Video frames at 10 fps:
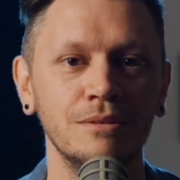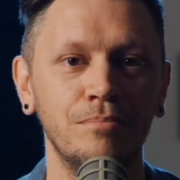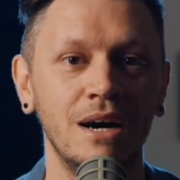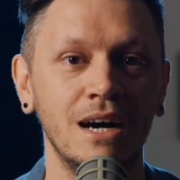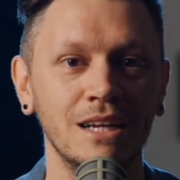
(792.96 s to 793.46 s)

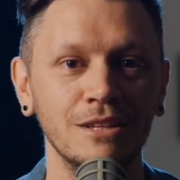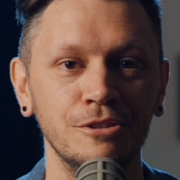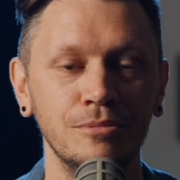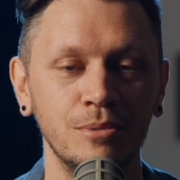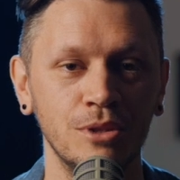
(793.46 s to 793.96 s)
part a
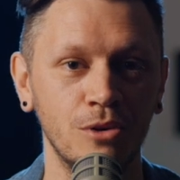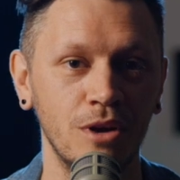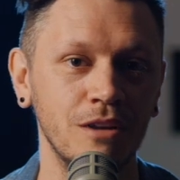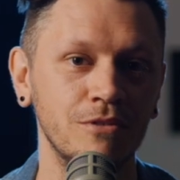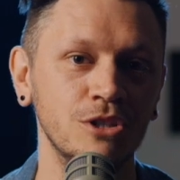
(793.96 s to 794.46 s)
little bit with
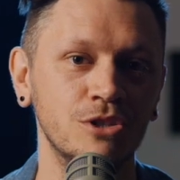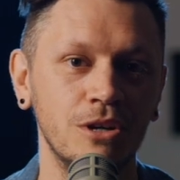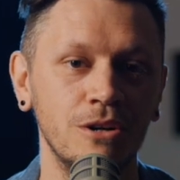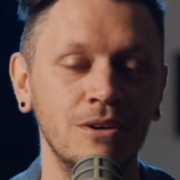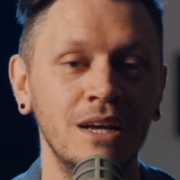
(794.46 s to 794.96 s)
creative
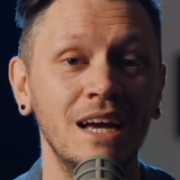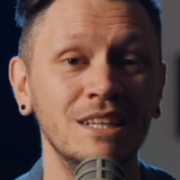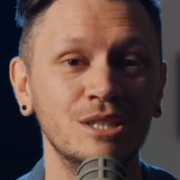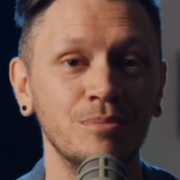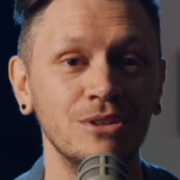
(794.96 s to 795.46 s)
control and
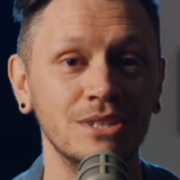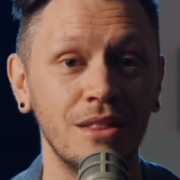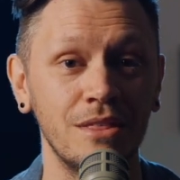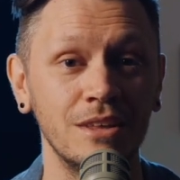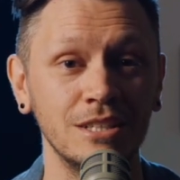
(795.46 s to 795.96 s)
some of those
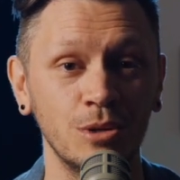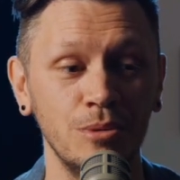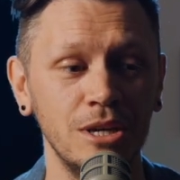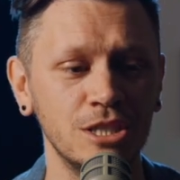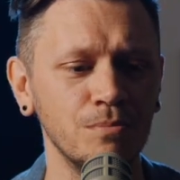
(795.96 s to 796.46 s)
other things that we
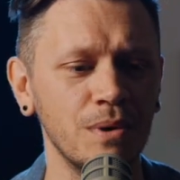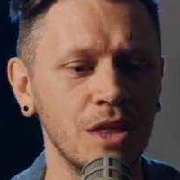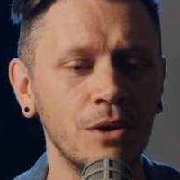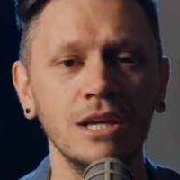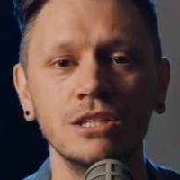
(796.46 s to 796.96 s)
mentioned, but
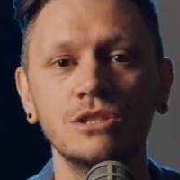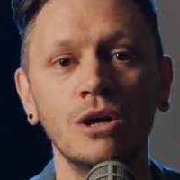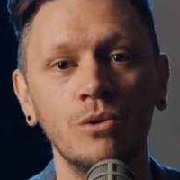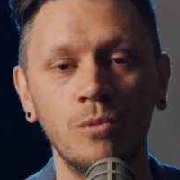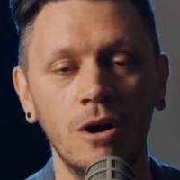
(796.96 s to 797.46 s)
there is
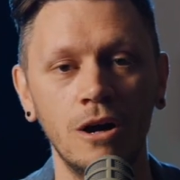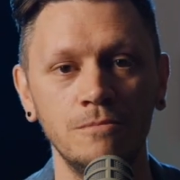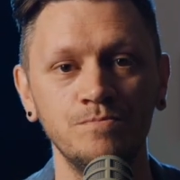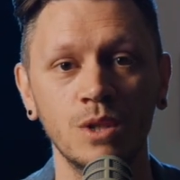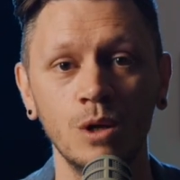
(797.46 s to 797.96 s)
no right
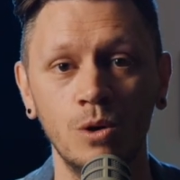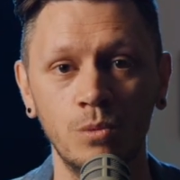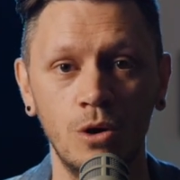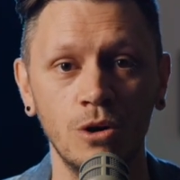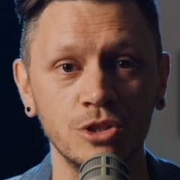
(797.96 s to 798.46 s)
or
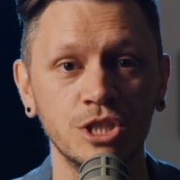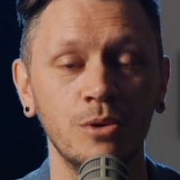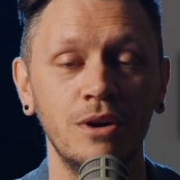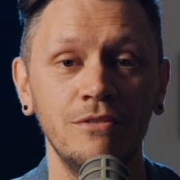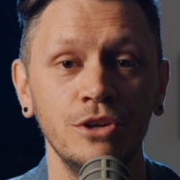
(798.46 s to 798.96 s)
wrong. So
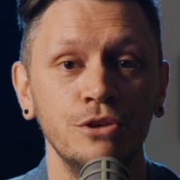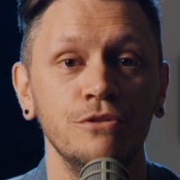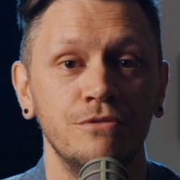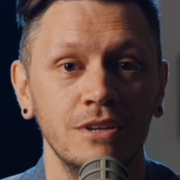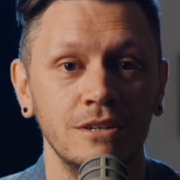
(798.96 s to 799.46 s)
wherever you
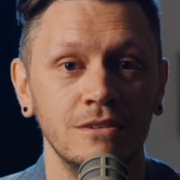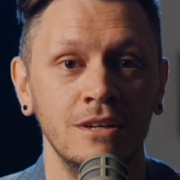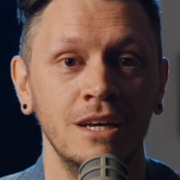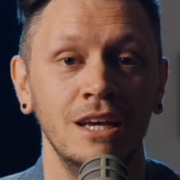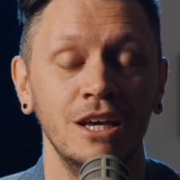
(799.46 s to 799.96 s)
feel
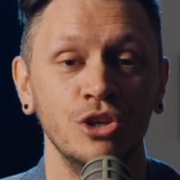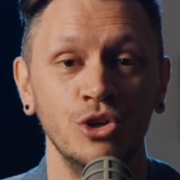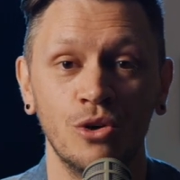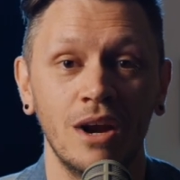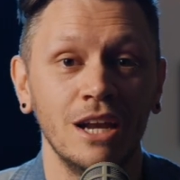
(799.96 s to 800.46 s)

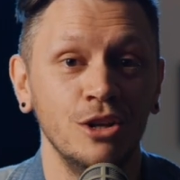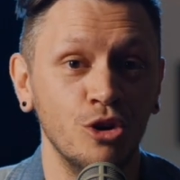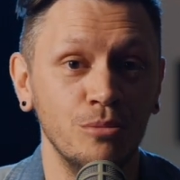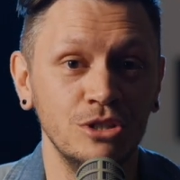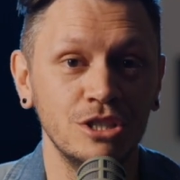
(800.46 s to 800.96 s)
you're at in
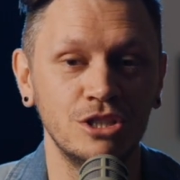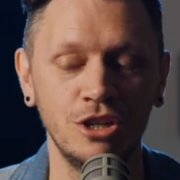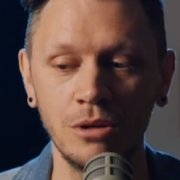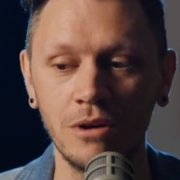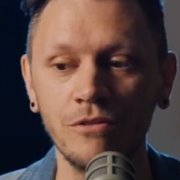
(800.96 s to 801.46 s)
your music
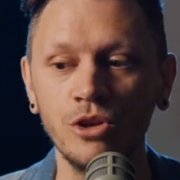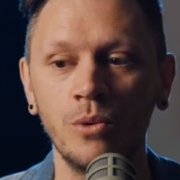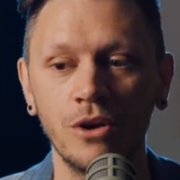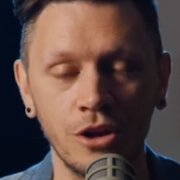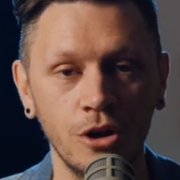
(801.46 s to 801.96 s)
journey, wherever you
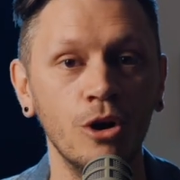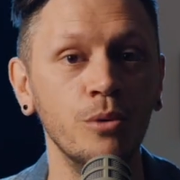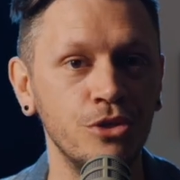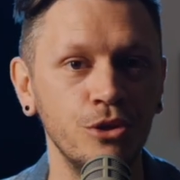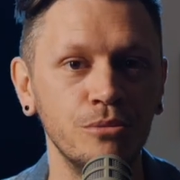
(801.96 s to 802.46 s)
want to go
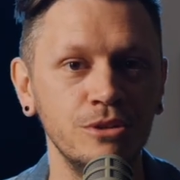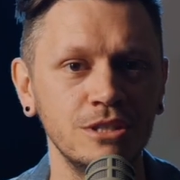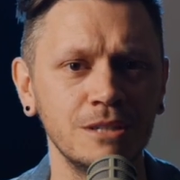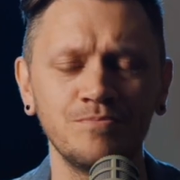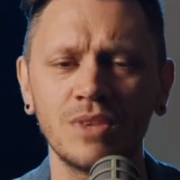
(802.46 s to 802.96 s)
with your
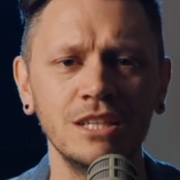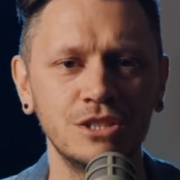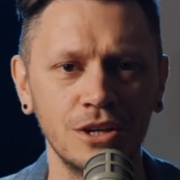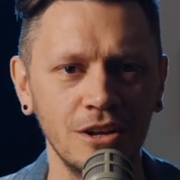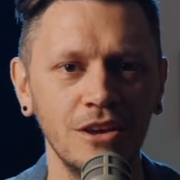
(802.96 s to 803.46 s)
music is
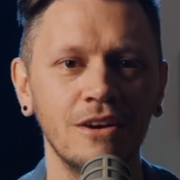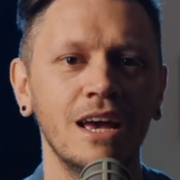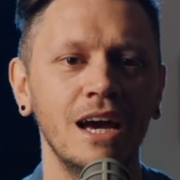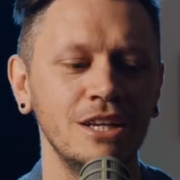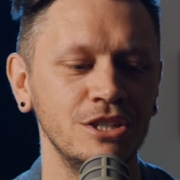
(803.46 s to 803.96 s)
totally
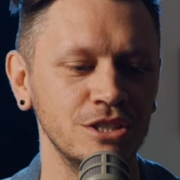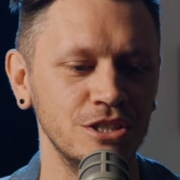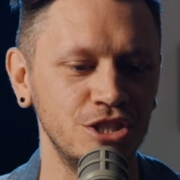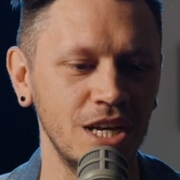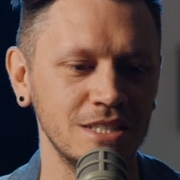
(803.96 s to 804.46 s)
okay, and you should
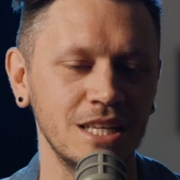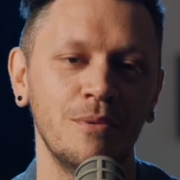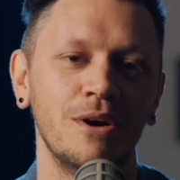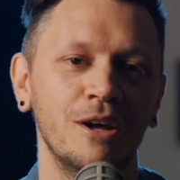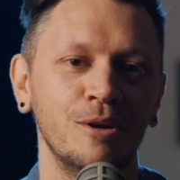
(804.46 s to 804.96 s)
chase that
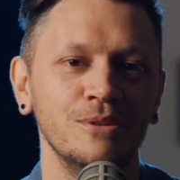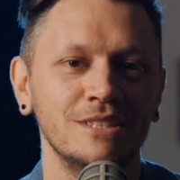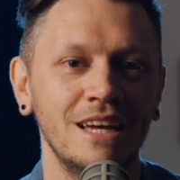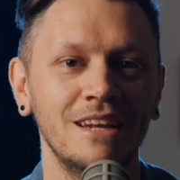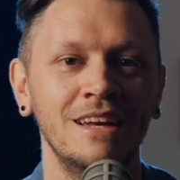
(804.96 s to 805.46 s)

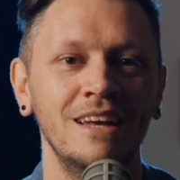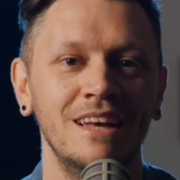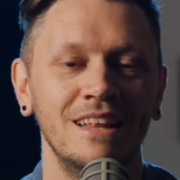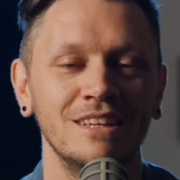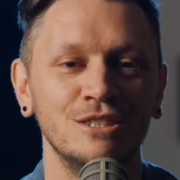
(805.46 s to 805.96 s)
100%.
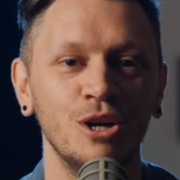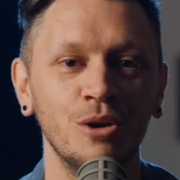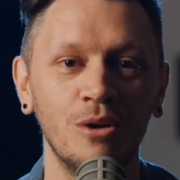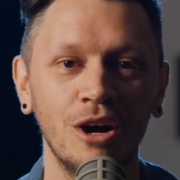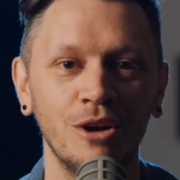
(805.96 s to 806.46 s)
There's no
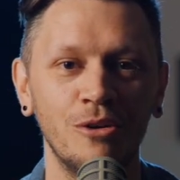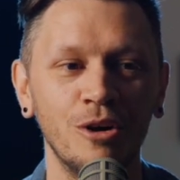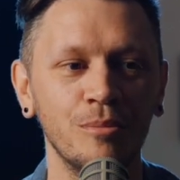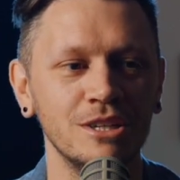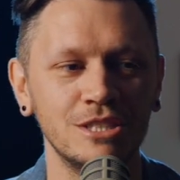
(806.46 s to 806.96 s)
right or
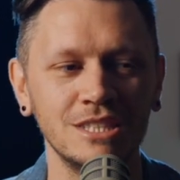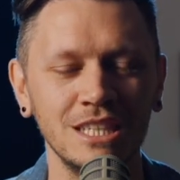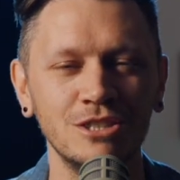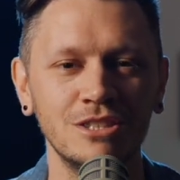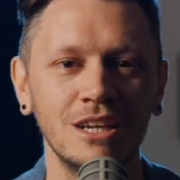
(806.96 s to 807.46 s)
wrong, but it's just
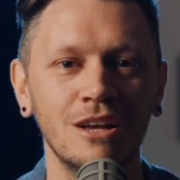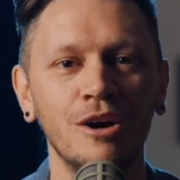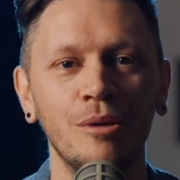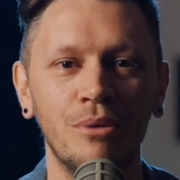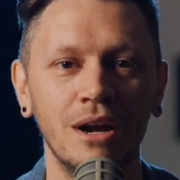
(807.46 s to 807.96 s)
interesting to
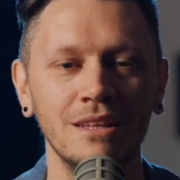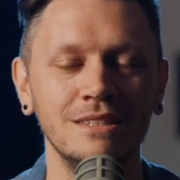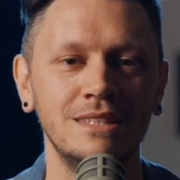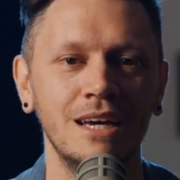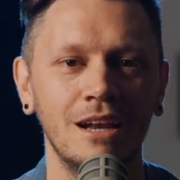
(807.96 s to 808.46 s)
kind of break these
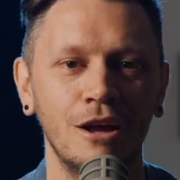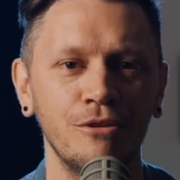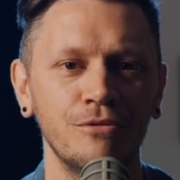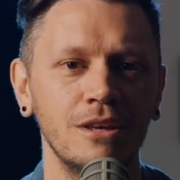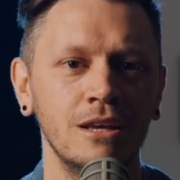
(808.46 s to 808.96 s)
down, and
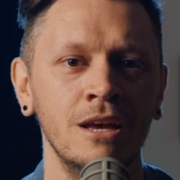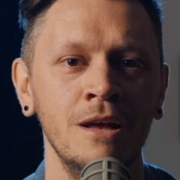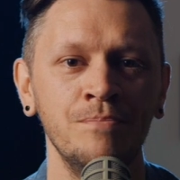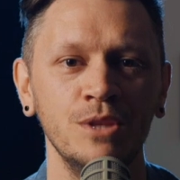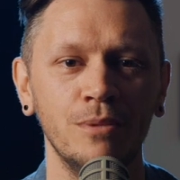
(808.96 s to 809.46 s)
hopefully
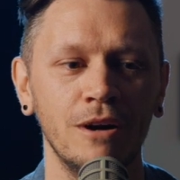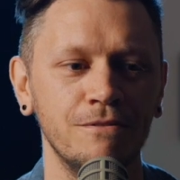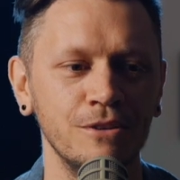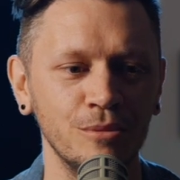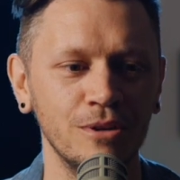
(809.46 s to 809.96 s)
you might
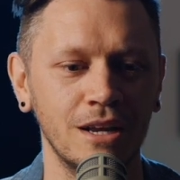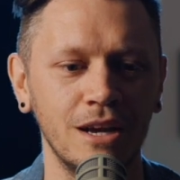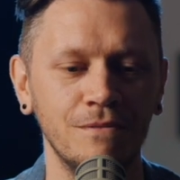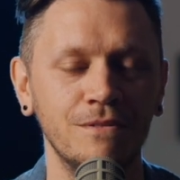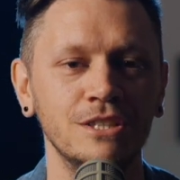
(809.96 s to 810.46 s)
feel a bit of
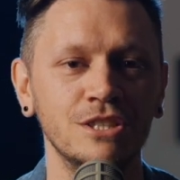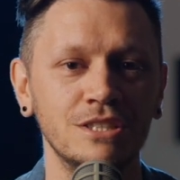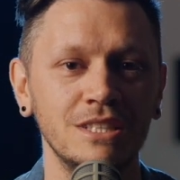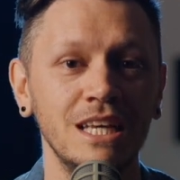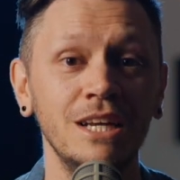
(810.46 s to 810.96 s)
comfort
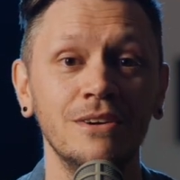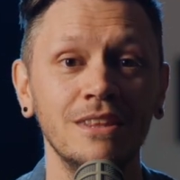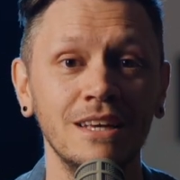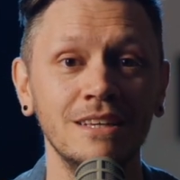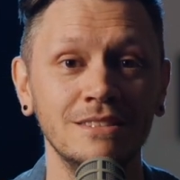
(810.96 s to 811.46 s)
just hearing
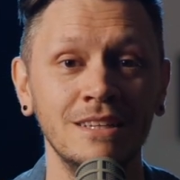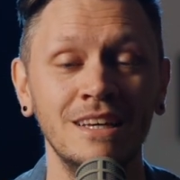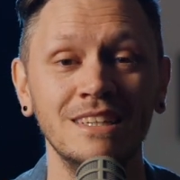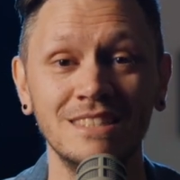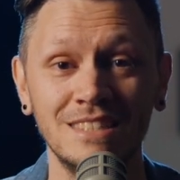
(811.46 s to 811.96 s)
these
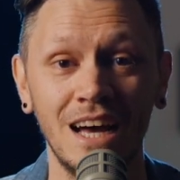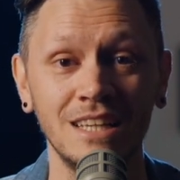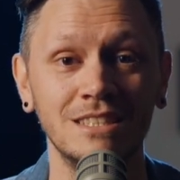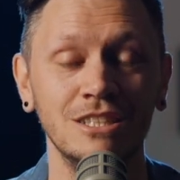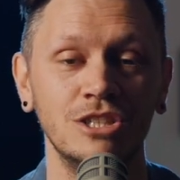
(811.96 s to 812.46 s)

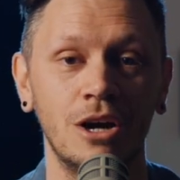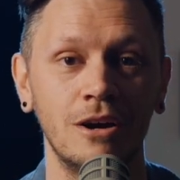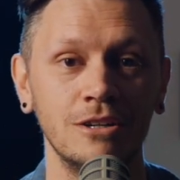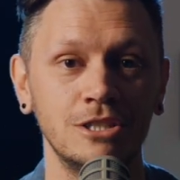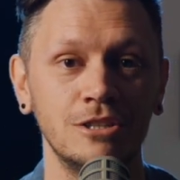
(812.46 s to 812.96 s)
stats that
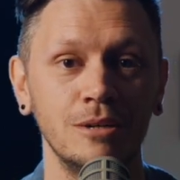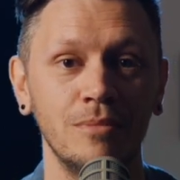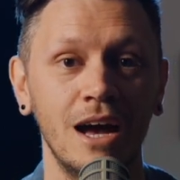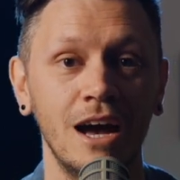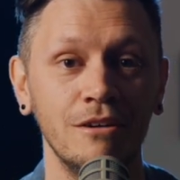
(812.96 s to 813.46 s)
Gyrostream
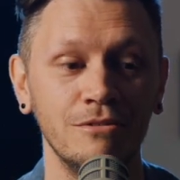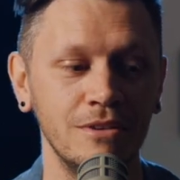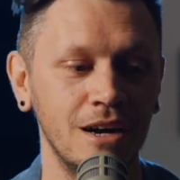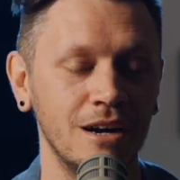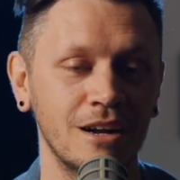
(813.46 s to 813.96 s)
have
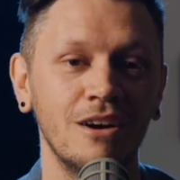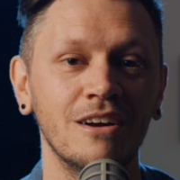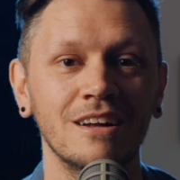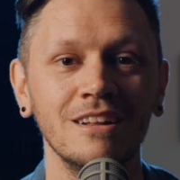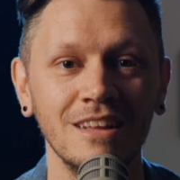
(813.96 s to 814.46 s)
kind
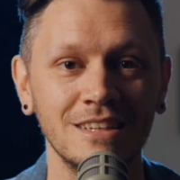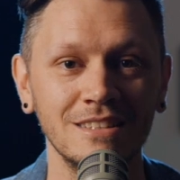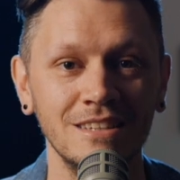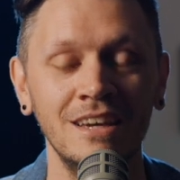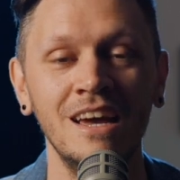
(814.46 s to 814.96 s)
of
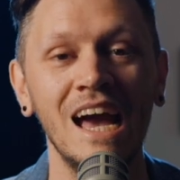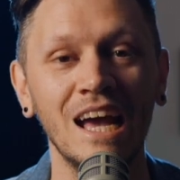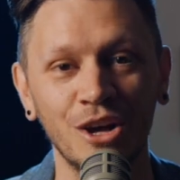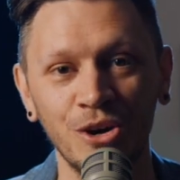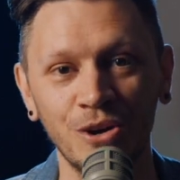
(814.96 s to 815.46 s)
collected
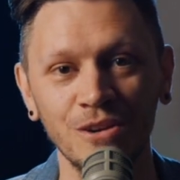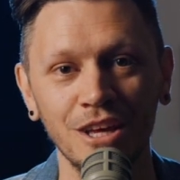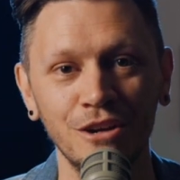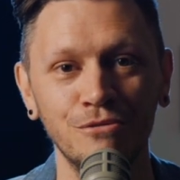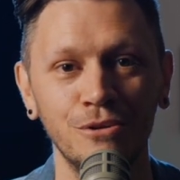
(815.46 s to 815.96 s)
and
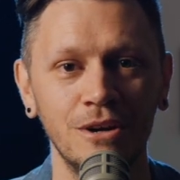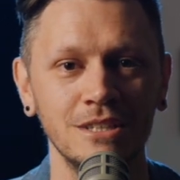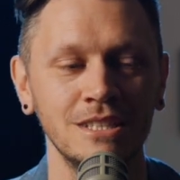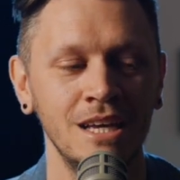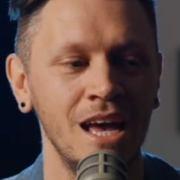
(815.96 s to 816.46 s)
correlated for
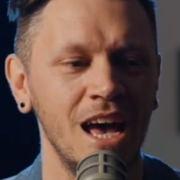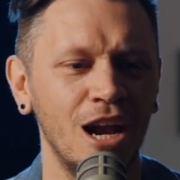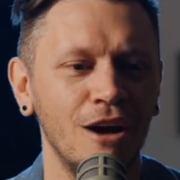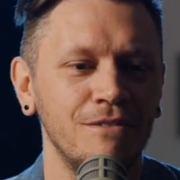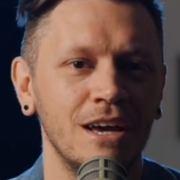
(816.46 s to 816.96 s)
us. And
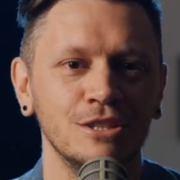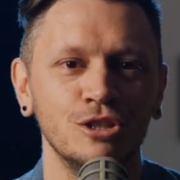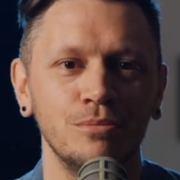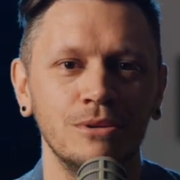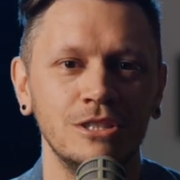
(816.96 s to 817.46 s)
I found it
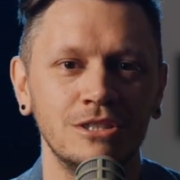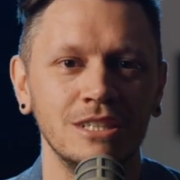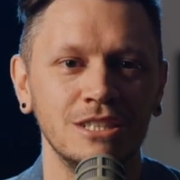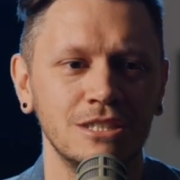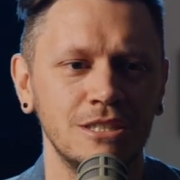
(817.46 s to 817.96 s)
super
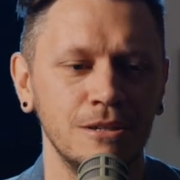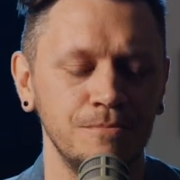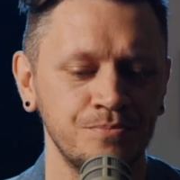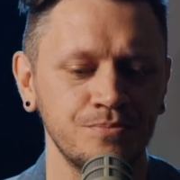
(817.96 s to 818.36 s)
interesting just to